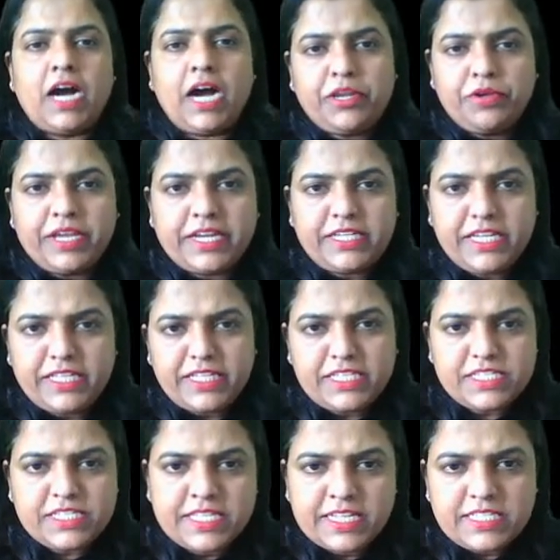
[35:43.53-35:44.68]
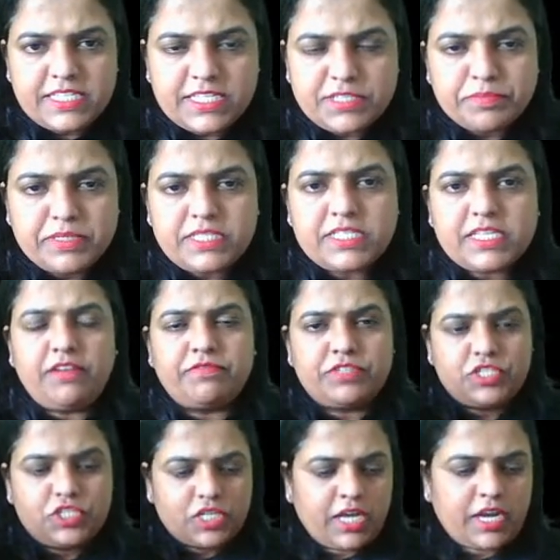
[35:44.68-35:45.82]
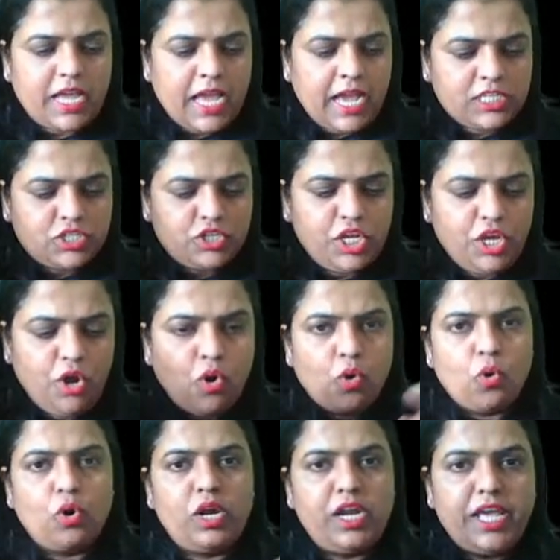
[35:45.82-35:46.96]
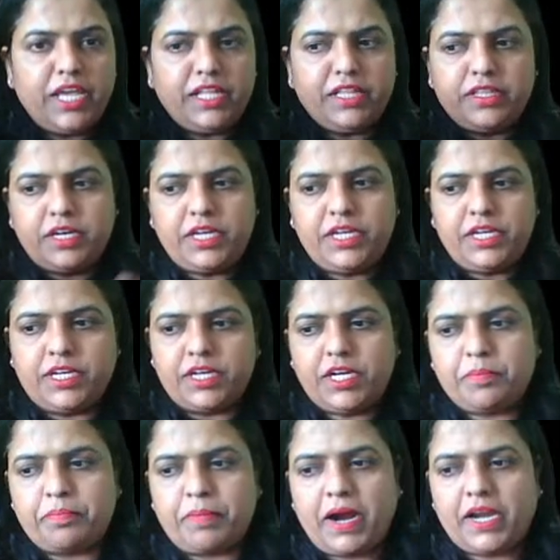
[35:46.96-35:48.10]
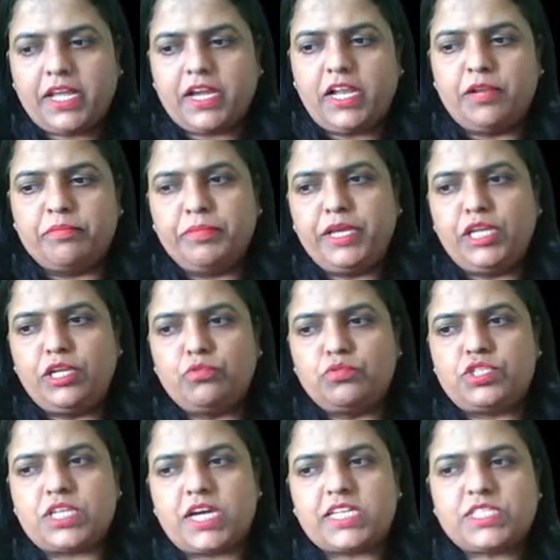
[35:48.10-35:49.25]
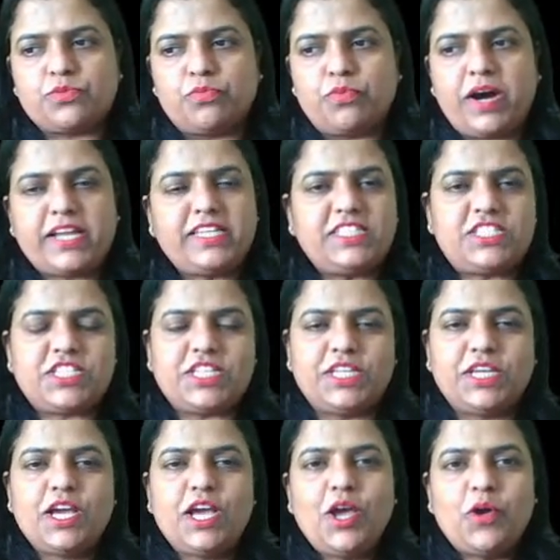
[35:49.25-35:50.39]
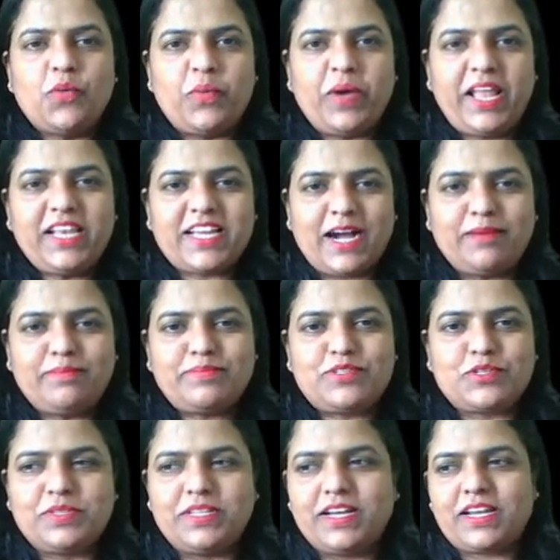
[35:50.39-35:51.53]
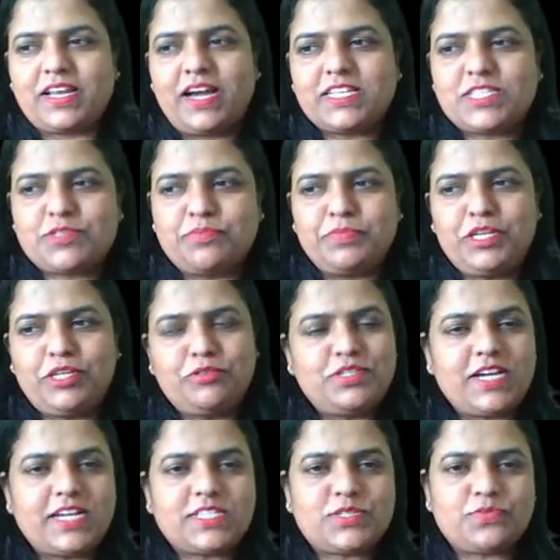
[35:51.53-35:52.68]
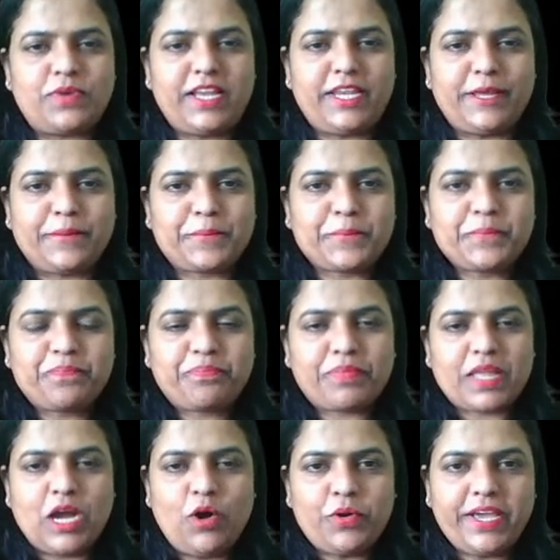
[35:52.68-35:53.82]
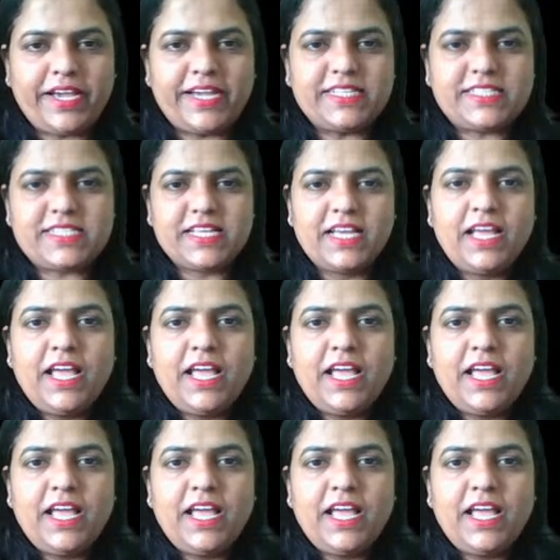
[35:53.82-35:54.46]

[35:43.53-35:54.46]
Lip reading: Are you getting this? This is missile which are actually holding the dirt particle. Meenu Jaswani ji. Welcome to the class, Meenu Jaswani. Okay, guys.